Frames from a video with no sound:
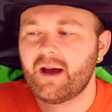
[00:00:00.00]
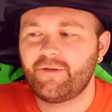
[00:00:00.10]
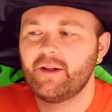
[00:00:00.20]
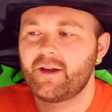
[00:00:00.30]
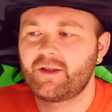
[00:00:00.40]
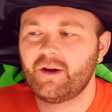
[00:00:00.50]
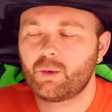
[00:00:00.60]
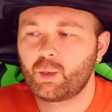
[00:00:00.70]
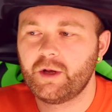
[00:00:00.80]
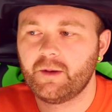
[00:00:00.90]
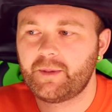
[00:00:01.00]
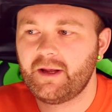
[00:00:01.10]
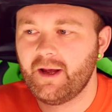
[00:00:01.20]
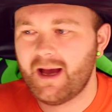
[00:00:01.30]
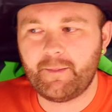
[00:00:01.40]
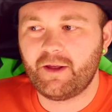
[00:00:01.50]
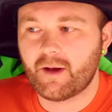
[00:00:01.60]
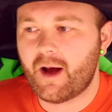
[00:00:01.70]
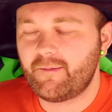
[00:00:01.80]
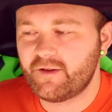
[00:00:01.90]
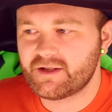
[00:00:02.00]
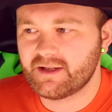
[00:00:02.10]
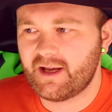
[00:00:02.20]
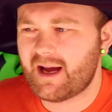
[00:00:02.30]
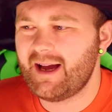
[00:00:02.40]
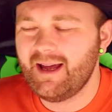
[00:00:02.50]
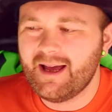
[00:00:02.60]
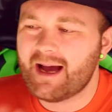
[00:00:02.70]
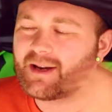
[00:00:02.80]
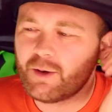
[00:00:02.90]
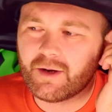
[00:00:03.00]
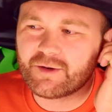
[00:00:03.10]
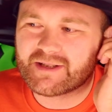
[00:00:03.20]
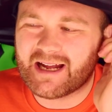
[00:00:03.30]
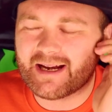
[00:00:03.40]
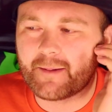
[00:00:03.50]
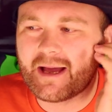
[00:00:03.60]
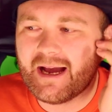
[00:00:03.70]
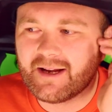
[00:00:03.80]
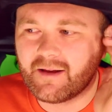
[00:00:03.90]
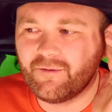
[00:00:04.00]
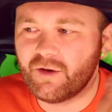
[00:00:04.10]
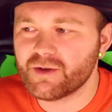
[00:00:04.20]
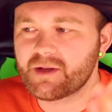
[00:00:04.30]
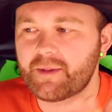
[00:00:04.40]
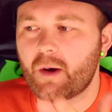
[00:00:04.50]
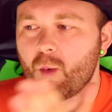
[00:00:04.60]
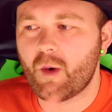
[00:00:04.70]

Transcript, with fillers: I feel like there will be. I mean, obviously, I, I don't understand. I'm kind of confused about